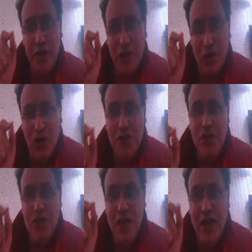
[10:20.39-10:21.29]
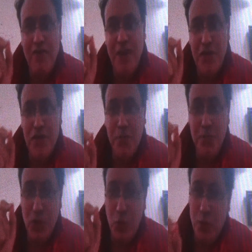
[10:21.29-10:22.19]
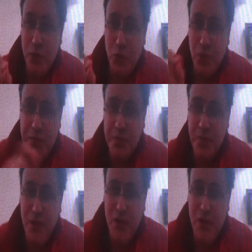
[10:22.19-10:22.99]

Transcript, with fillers: on technologies that have actually been homegrown.